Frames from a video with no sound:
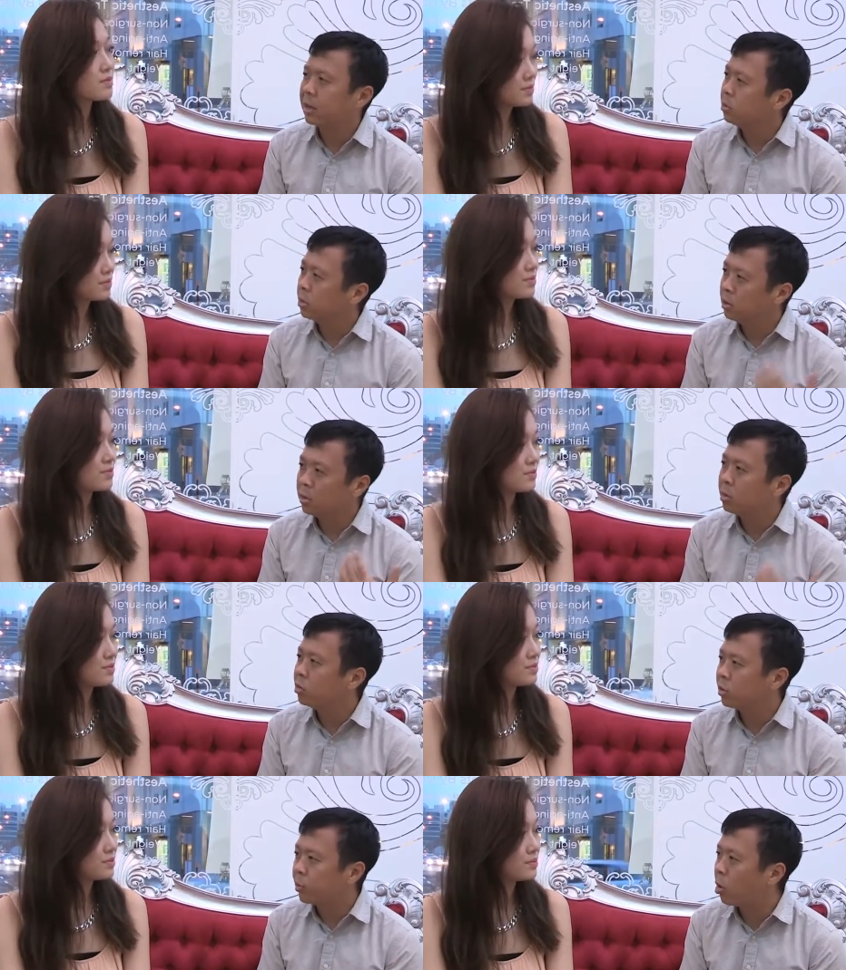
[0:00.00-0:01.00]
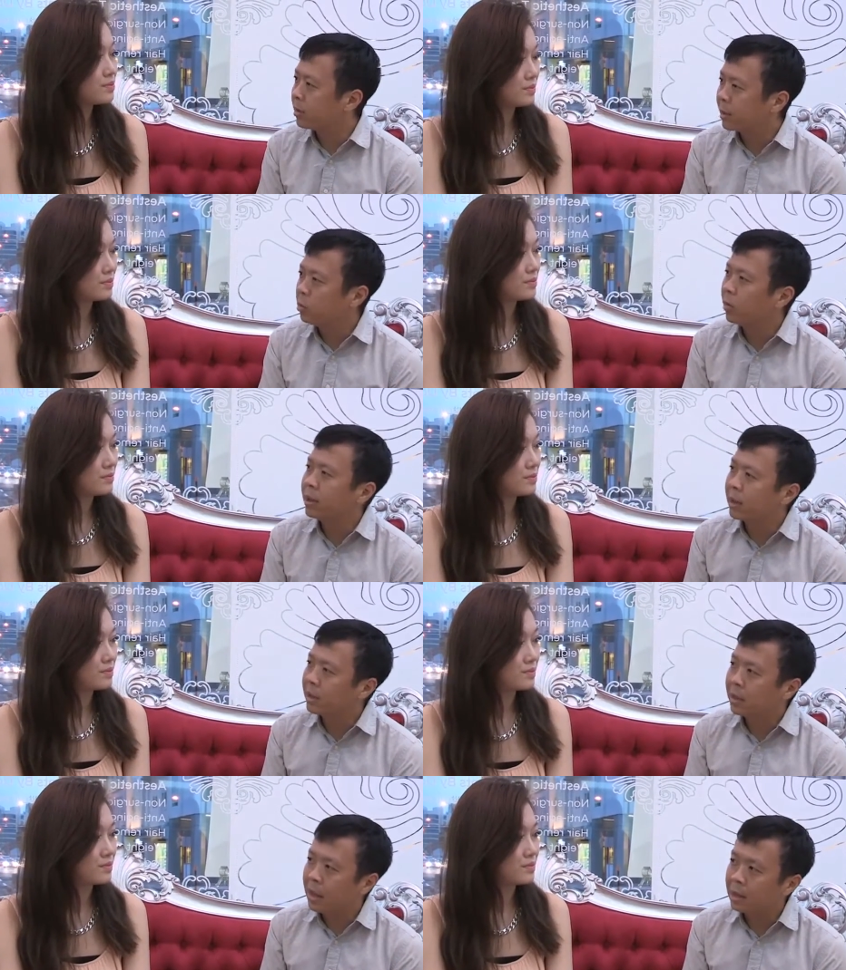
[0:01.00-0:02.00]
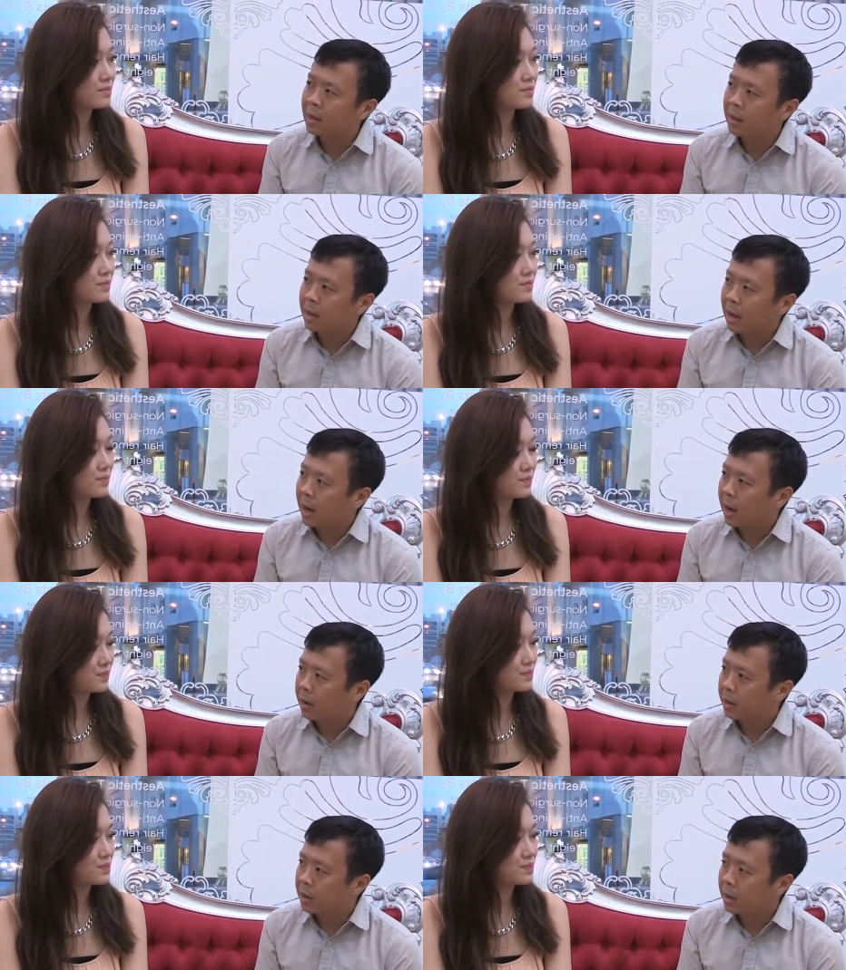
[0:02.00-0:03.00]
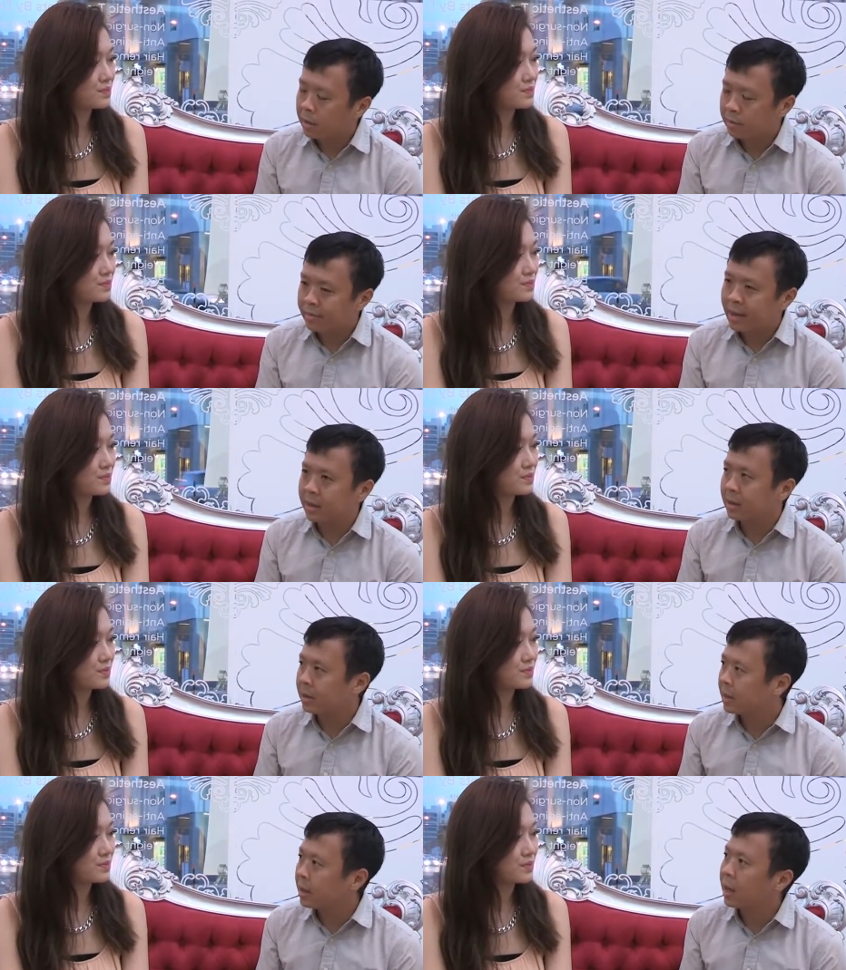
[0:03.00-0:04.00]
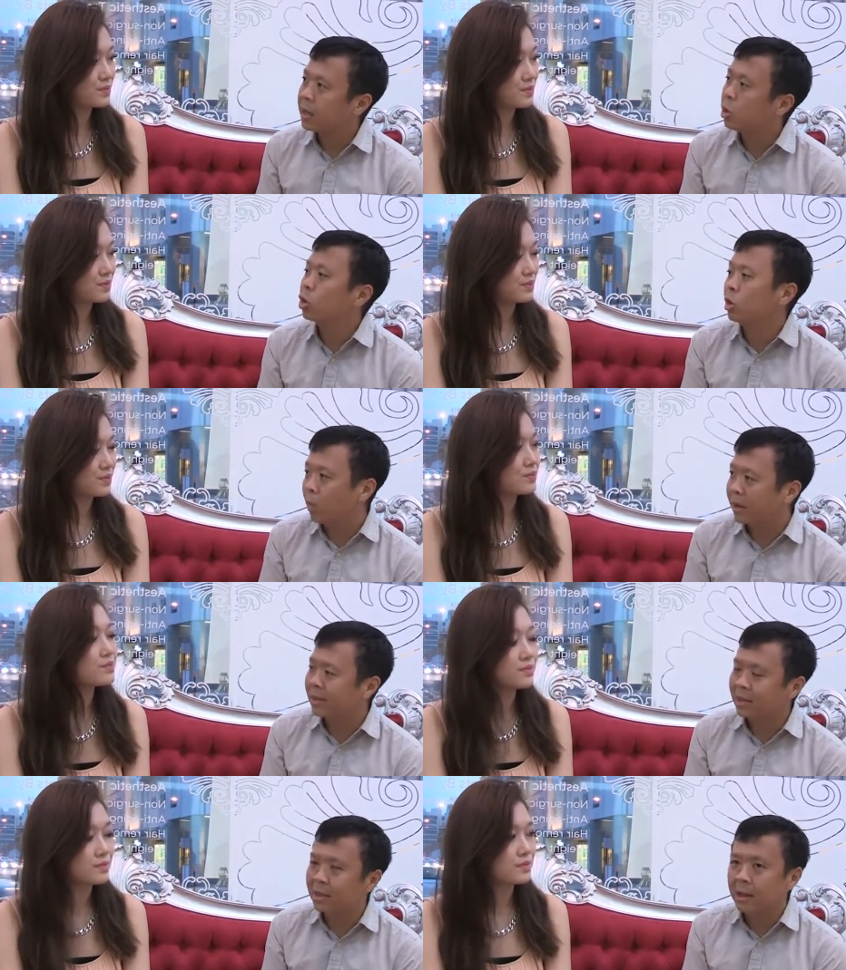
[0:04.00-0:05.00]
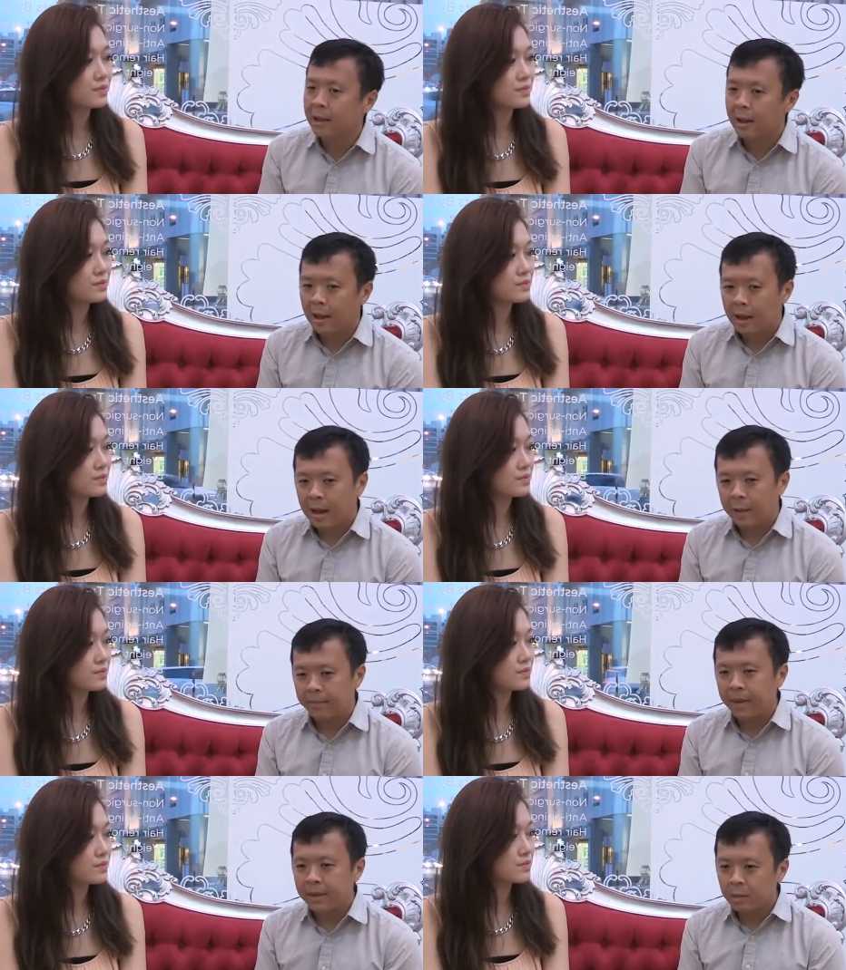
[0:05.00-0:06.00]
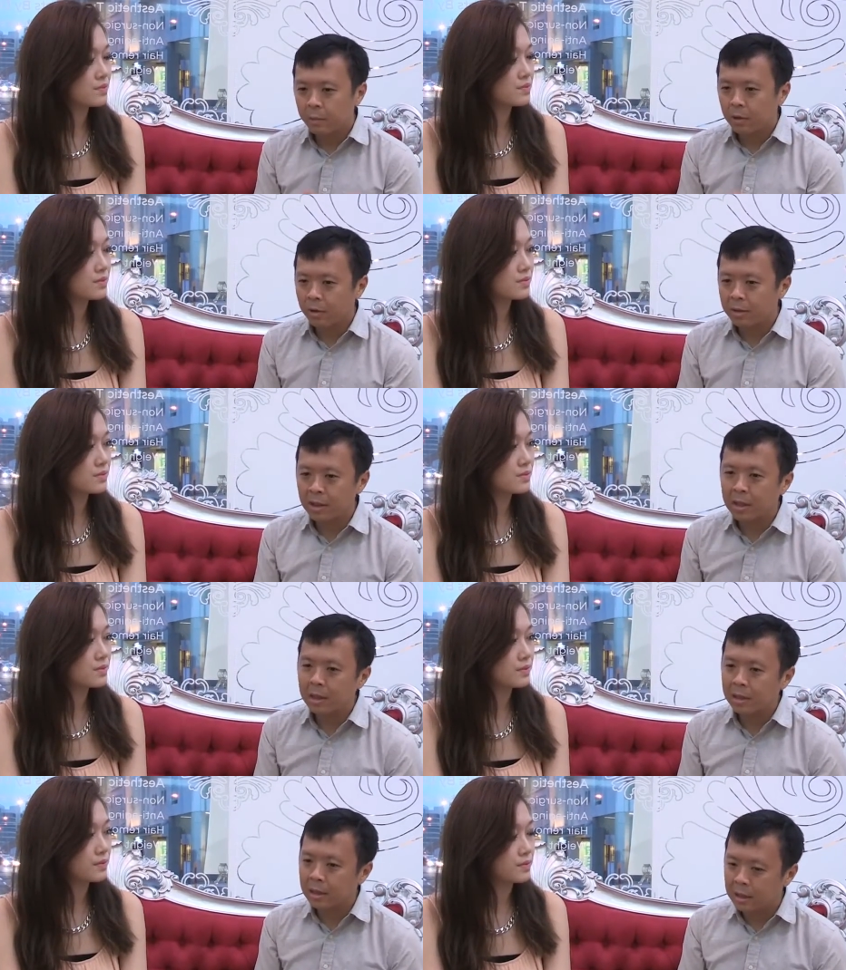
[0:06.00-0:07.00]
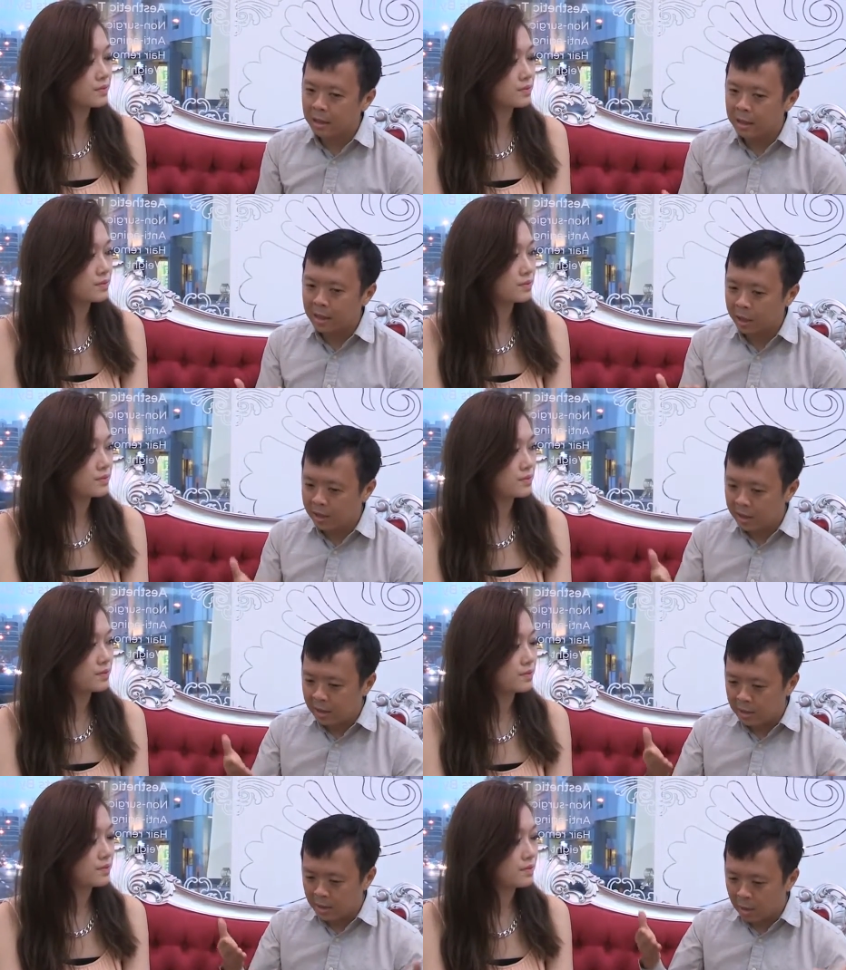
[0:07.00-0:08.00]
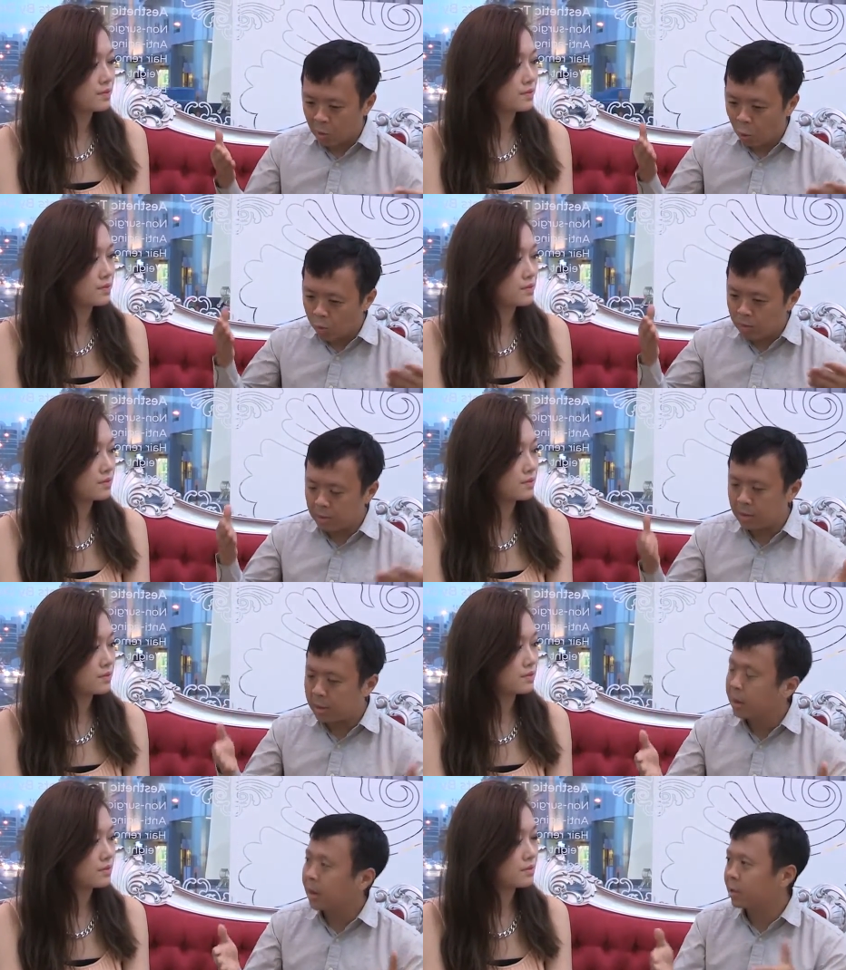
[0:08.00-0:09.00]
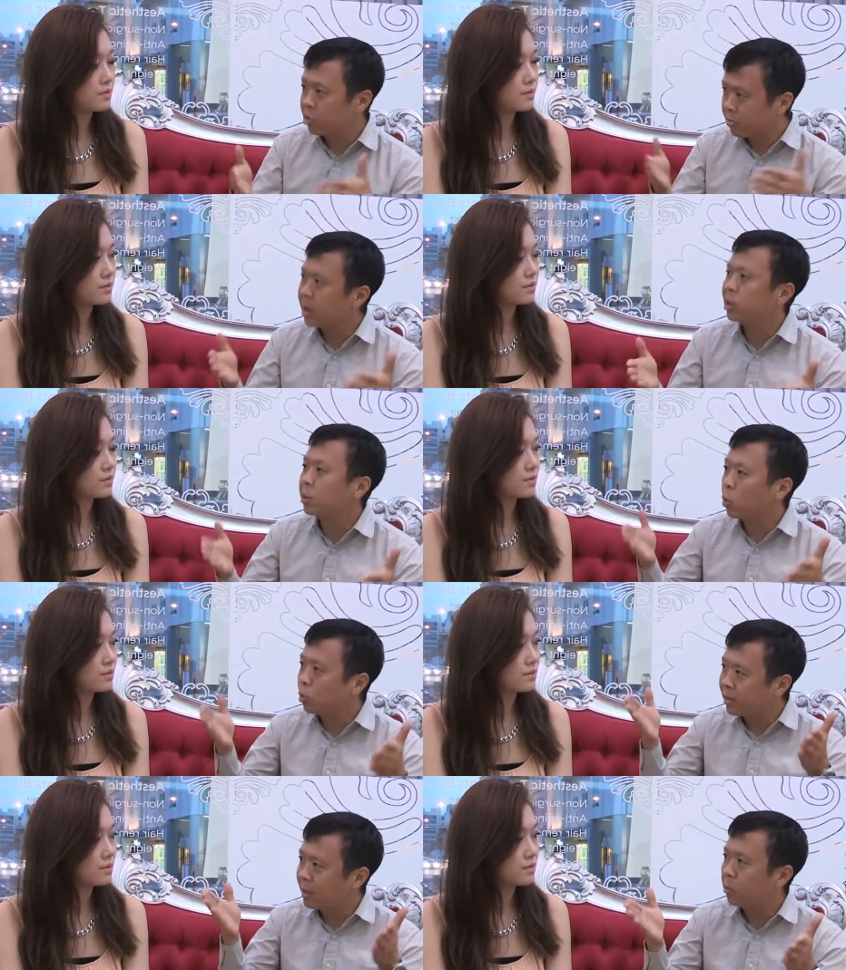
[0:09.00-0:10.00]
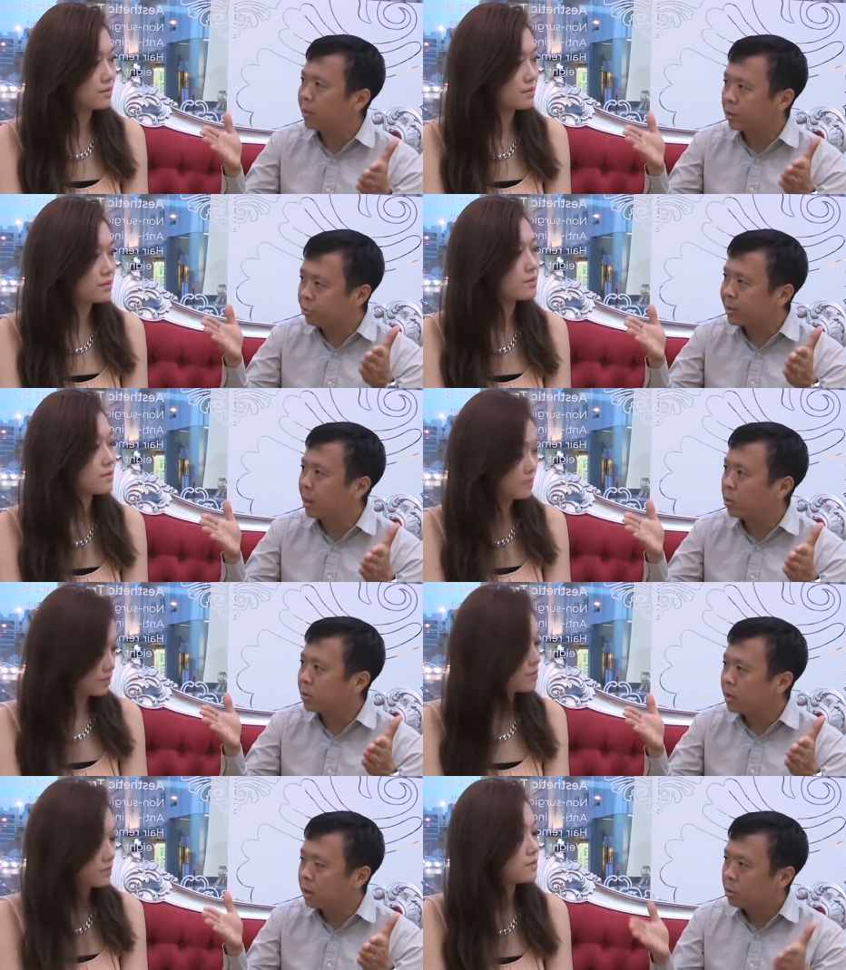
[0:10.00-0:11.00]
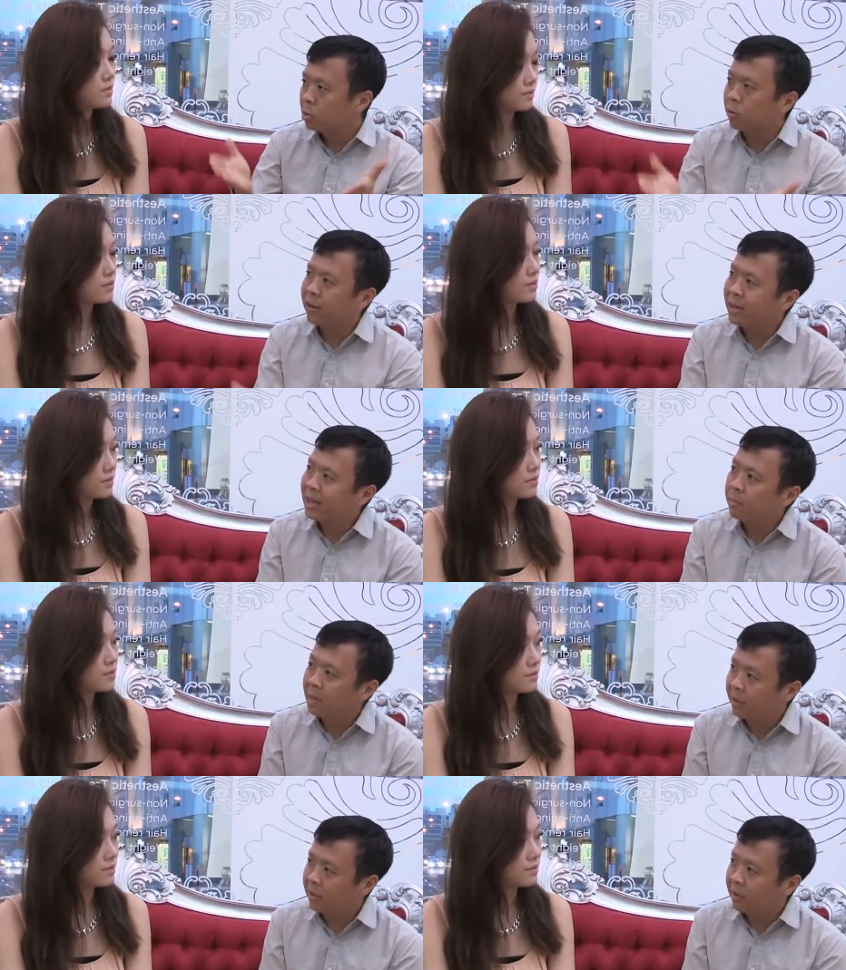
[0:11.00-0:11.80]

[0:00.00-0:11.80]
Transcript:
Speaker 1: he can do sports, he can do anything that uh, that uh, he or she wants. Um, and that's because it it actually cone, the treatment actually cones down ultrasound to a very deep